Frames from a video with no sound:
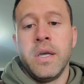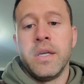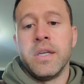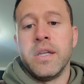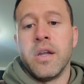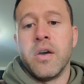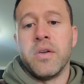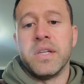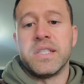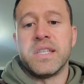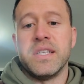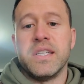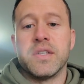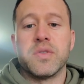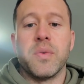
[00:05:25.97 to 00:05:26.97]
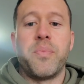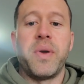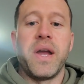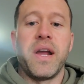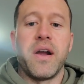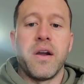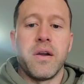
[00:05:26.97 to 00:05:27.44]
you know, and it's in
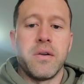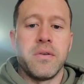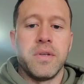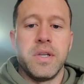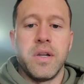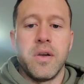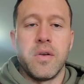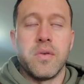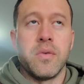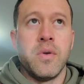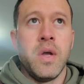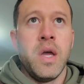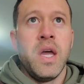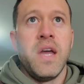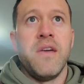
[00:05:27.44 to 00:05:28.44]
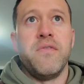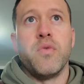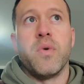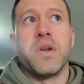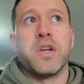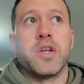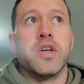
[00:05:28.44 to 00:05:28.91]
disrepair, you know, if you
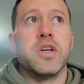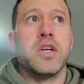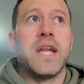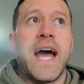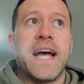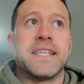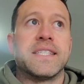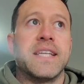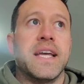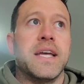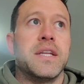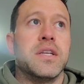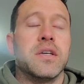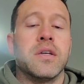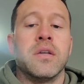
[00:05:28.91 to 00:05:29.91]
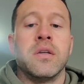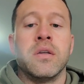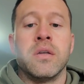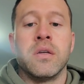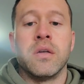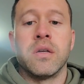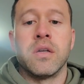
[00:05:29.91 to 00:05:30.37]
want a good asset and a
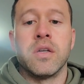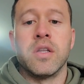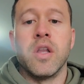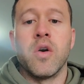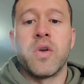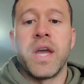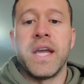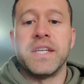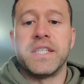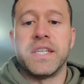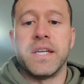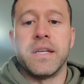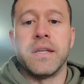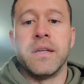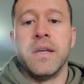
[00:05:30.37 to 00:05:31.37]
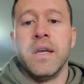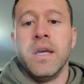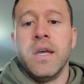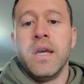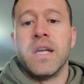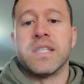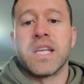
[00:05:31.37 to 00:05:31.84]
good location,
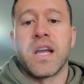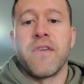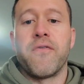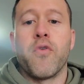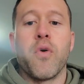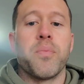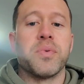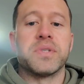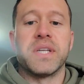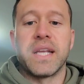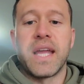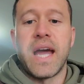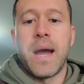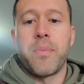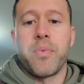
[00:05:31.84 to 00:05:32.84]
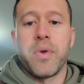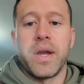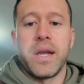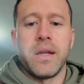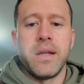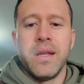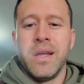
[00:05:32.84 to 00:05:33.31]
it's like a 4% cap
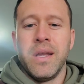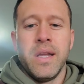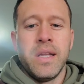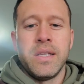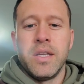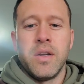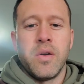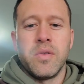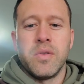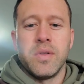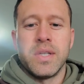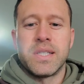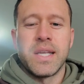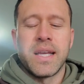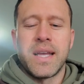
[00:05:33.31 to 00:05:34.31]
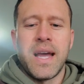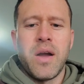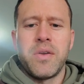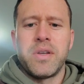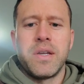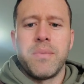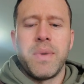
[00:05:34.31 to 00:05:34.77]
rate. You know, it's like, how
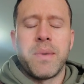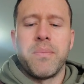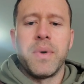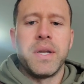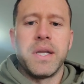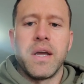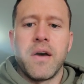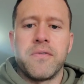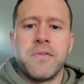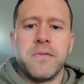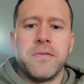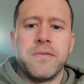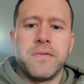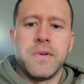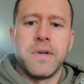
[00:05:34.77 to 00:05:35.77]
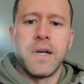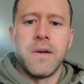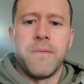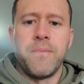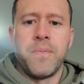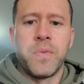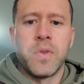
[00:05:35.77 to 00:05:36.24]
are you going to make money off of
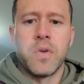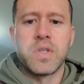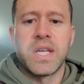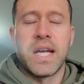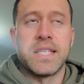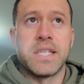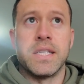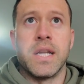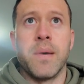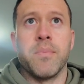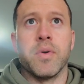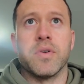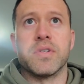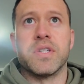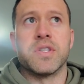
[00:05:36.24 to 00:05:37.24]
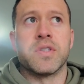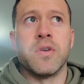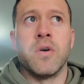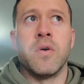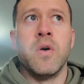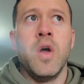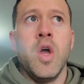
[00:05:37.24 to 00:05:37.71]
uh, those kinds of numbers? And
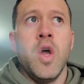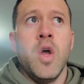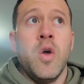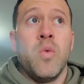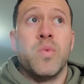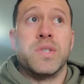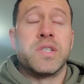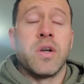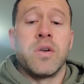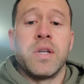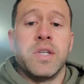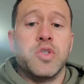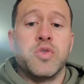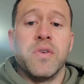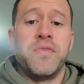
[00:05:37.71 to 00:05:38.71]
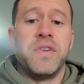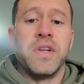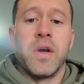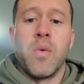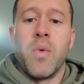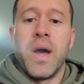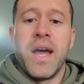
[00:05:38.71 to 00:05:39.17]
so we started drifting
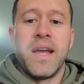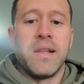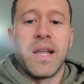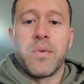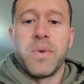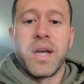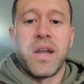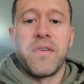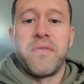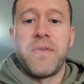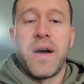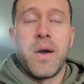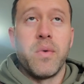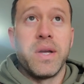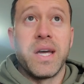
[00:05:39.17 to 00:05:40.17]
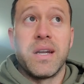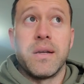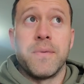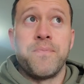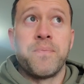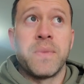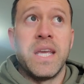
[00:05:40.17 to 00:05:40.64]
away. Like we got to find, we got
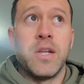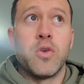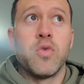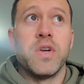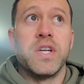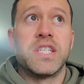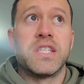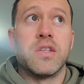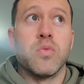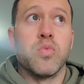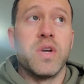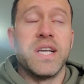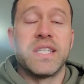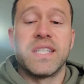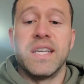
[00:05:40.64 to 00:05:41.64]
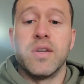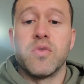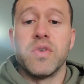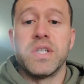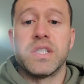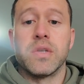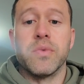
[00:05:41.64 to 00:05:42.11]
to increase the risk,
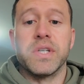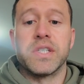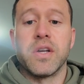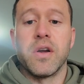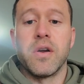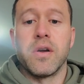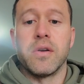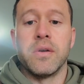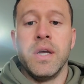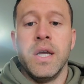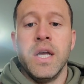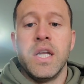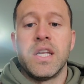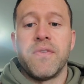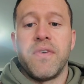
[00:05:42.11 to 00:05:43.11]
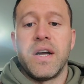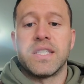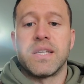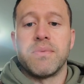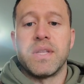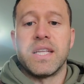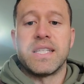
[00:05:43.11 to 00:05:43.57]
increase the return, find
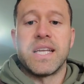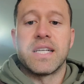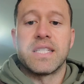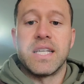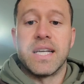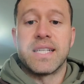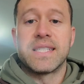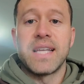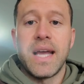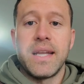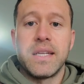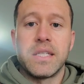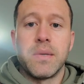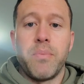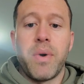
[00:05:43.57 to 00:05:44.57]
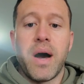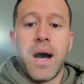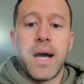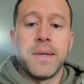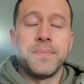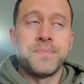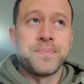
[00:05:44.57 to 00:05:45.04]
something that's actually exciting to
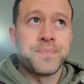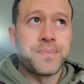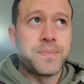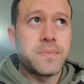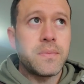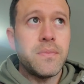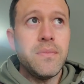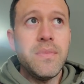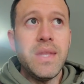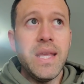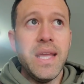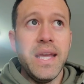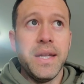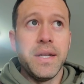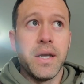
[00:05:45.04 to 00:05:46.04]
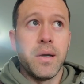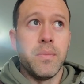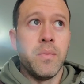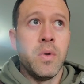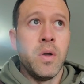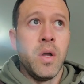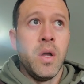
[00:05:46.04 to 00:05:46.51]
buy. And
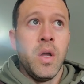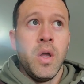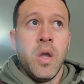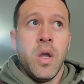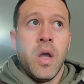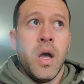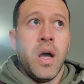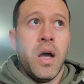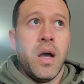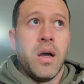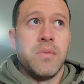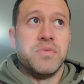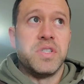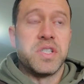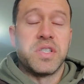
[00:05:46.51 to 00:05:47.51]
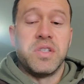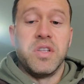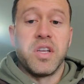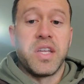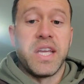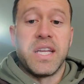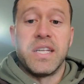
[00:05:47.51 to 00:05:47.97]
um, uh, just
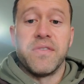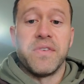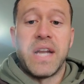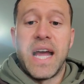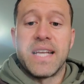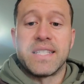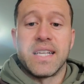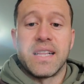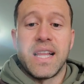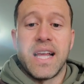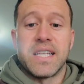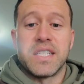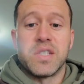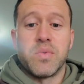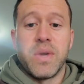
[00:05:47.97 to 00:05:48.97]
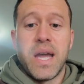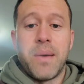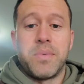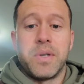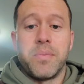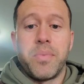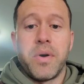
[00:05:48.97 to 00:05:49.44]
looking at different asset classes, we
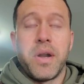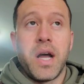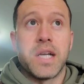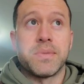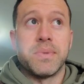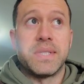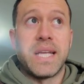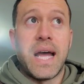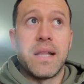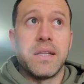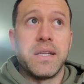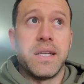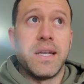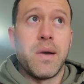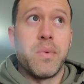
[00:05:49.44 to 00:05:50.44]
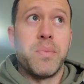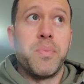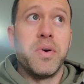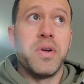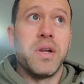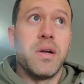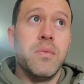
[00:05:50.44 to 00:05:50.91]
happened upon hospitality. Now we
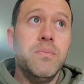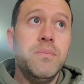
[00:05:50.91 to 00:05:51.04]
put,